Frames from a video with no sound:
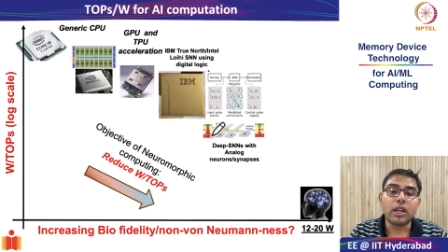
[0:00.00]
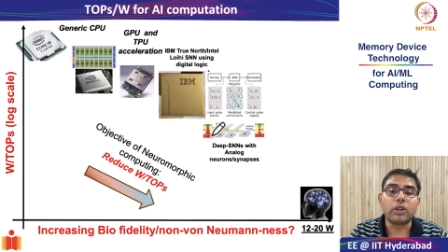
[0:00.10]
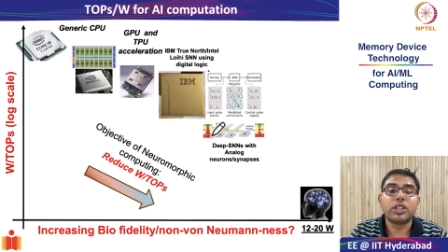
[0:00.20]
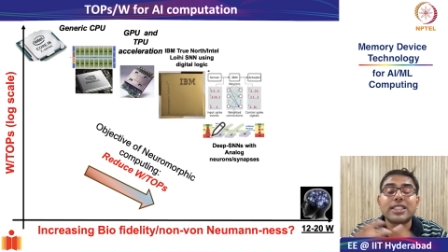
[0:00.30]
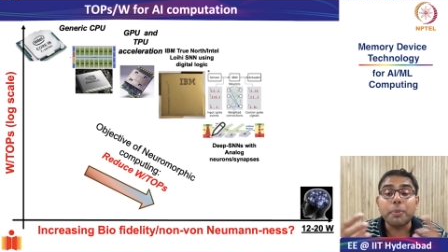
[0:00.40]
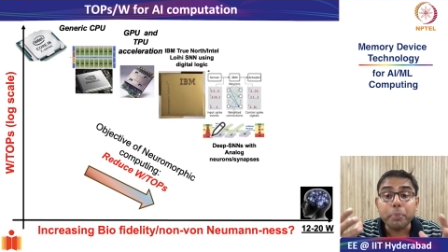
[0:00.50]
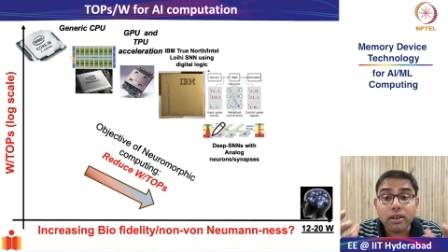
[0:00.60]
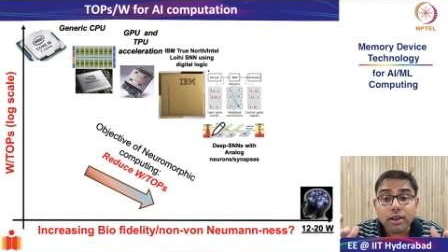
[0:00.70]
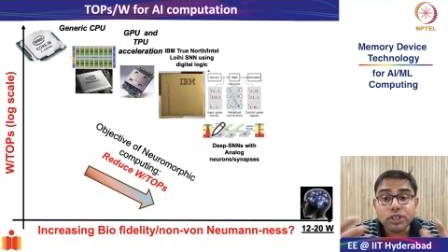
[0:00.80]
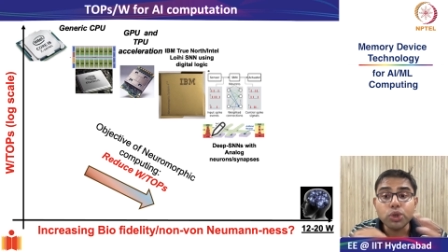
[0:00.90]
Now, this
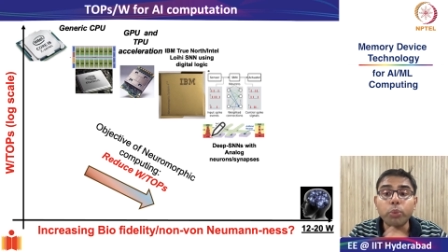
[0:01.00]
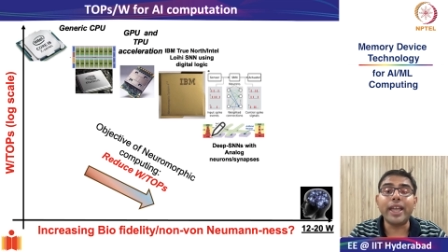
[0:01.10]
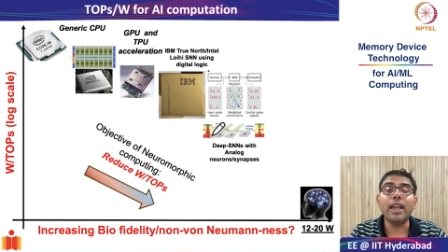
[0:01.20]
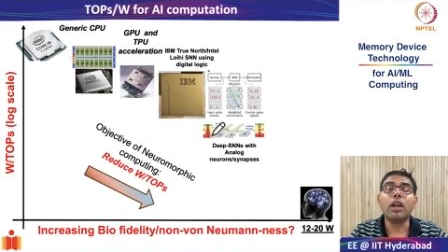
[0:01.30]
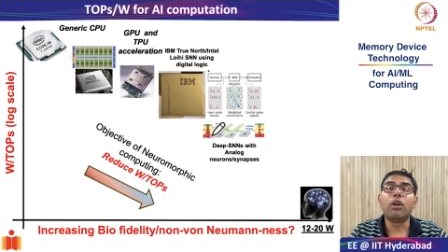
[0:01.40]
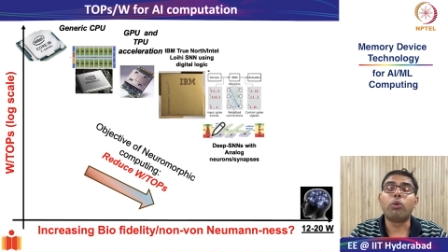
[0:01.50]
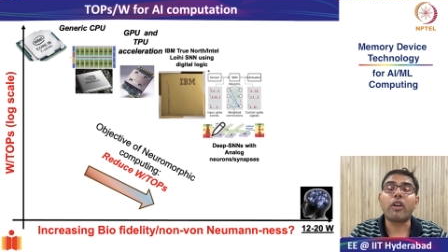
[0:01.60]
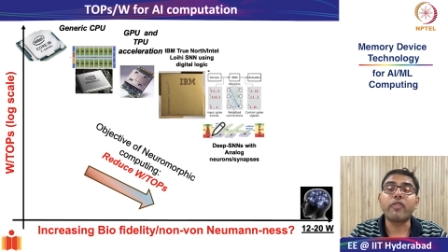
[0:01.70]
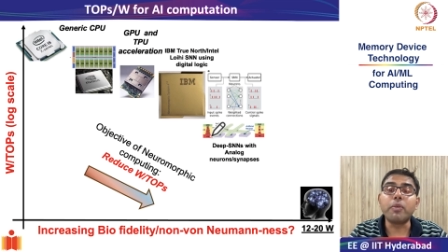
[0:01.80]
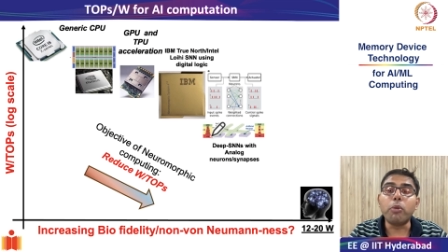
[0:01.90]
appears to be one
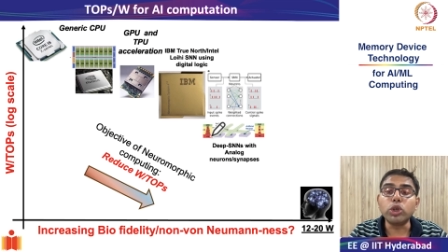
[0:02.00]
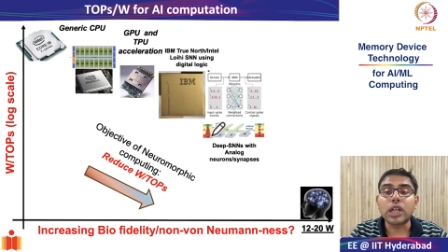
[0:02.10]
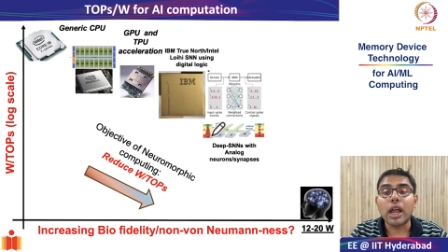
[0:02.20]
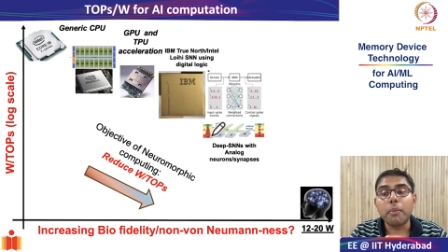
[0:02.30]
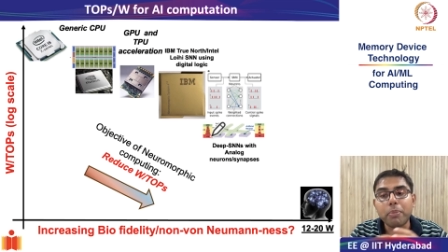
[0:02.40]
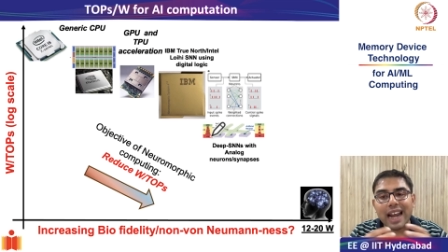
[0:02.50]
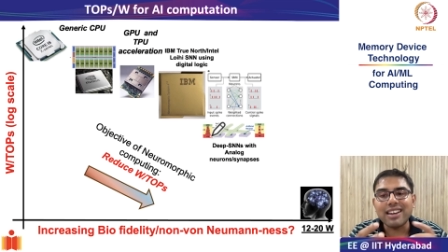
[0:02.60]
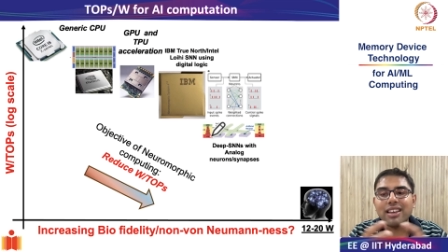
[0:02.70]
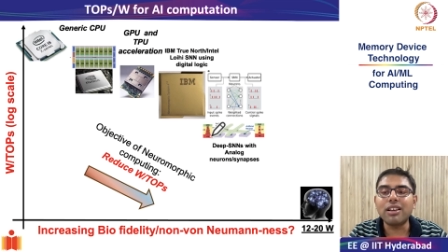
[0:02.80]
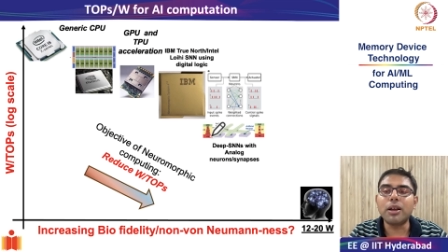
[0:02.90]
of the most
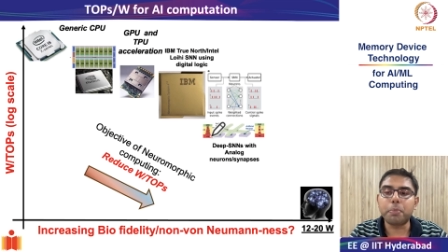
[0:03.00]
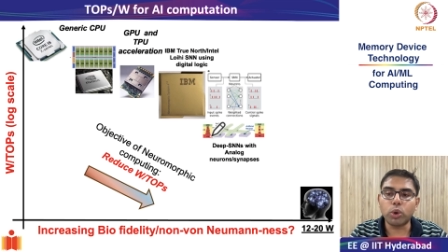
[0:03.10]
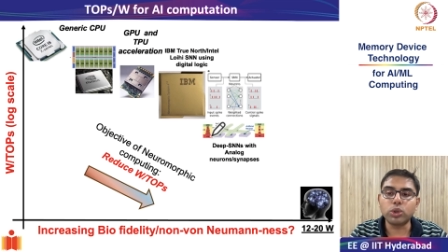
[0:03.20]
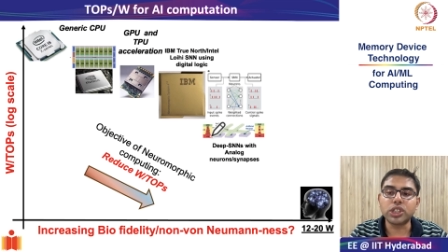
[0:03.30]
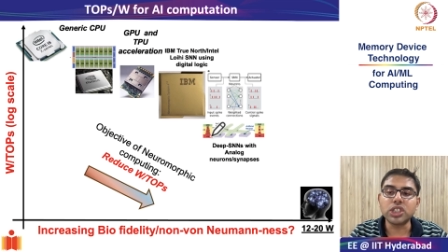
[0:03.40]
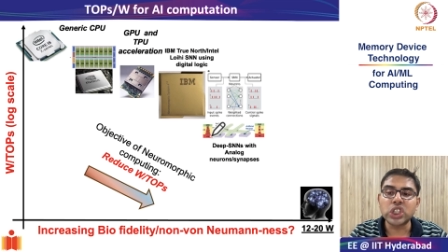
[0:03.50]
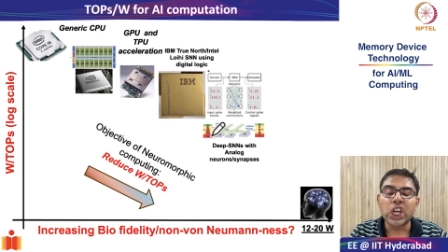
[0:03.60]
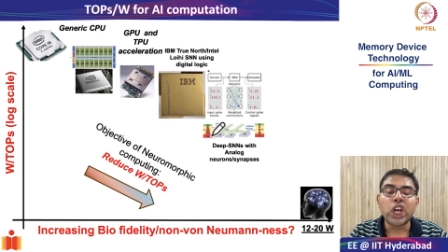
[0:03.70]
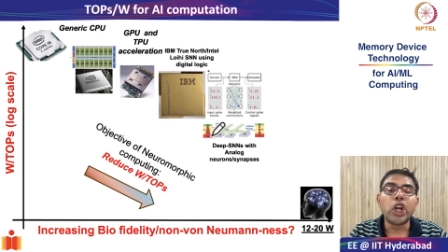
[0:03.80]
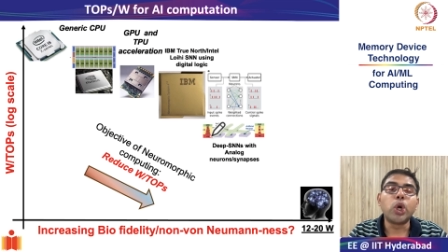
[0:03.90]
practical approaches
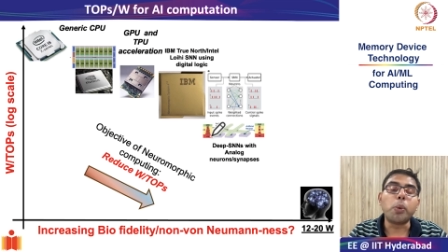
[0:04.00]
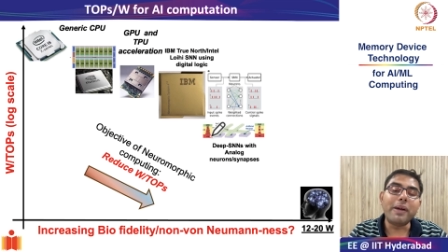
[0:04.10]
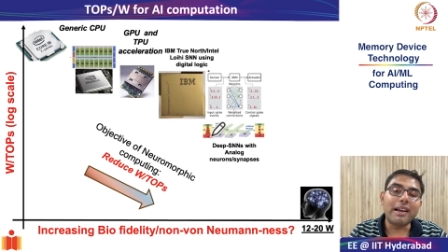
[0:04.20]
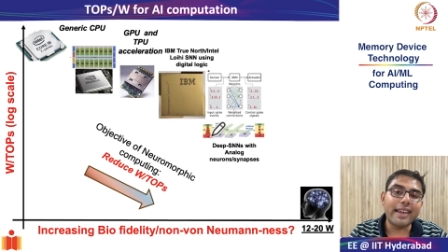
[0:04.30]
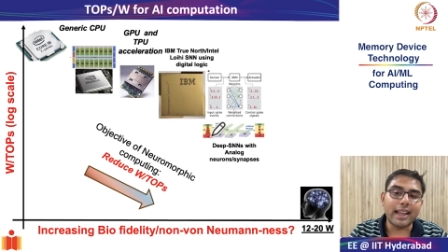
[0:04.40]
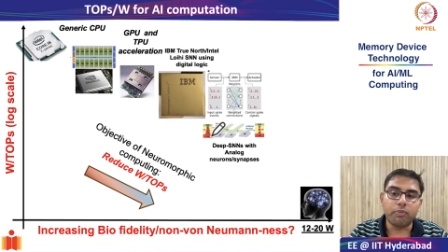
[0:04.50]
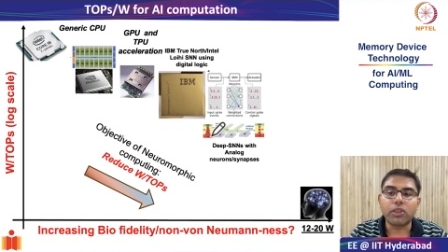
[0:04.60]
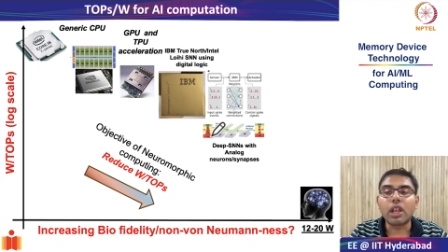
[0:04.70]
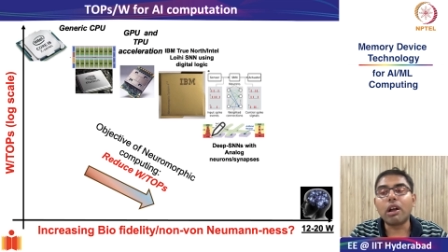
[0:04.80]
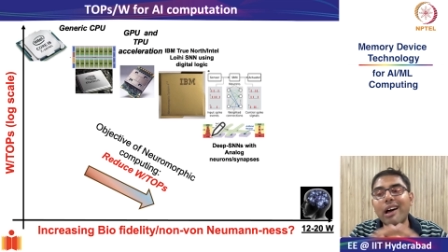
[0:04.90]
to building
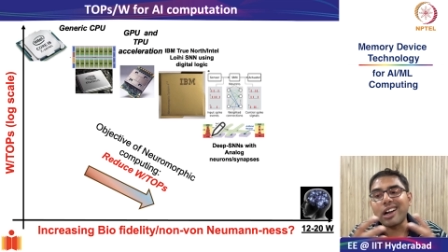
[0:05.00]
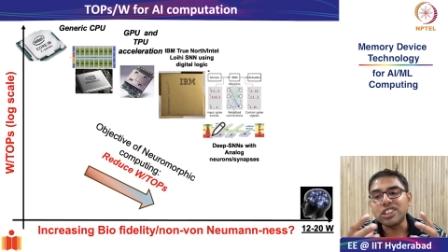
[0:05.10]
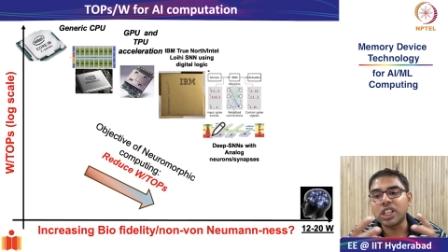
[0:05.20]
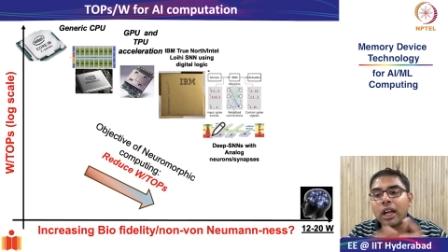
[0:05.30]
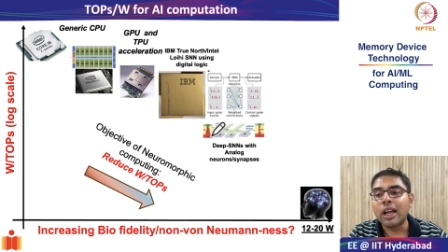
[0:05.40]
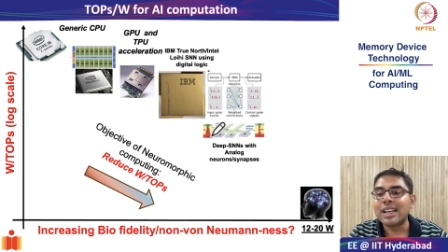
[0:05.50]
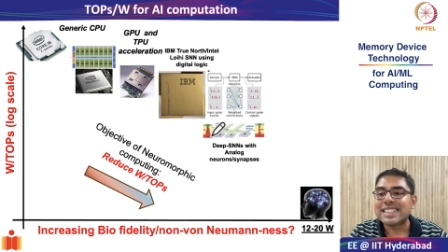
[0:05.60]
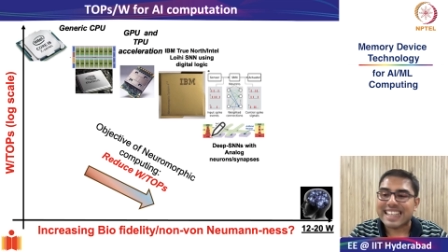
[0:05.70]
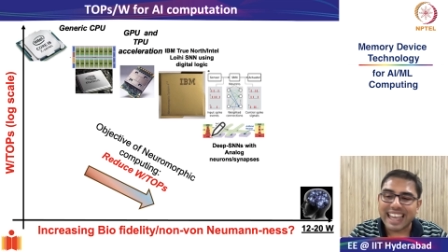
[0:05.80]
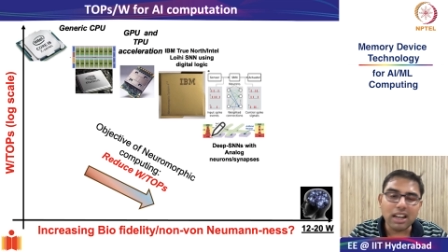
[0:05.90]
large
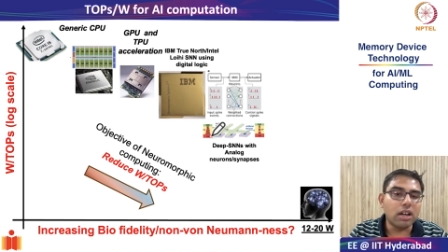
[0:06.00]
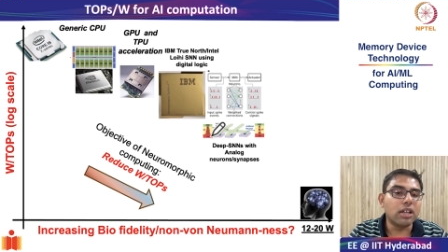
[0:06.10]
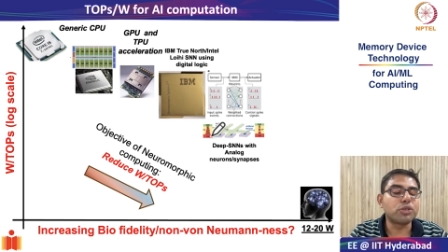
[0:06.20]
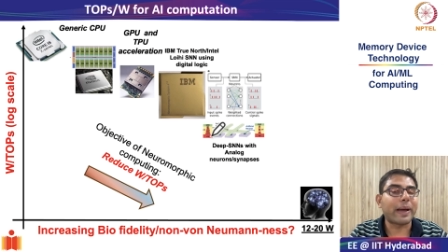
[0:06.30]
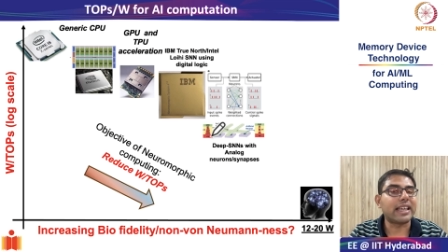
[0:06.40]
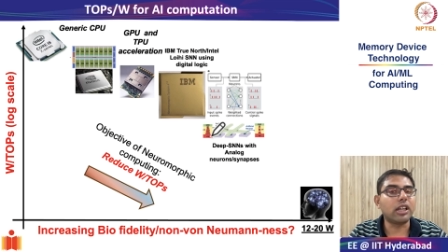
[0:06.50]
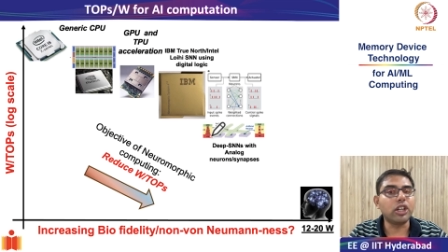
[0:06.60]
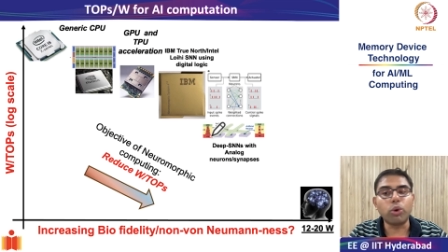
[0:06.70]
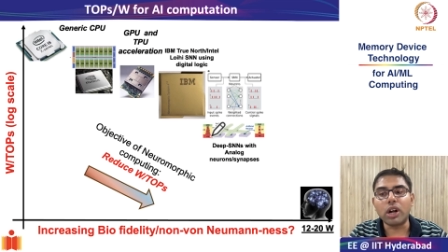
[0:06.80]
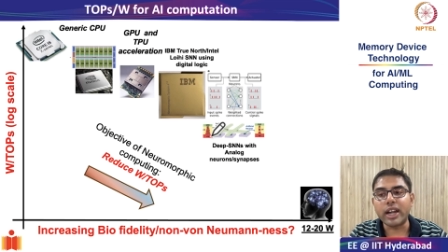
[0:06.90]
scale spiking neural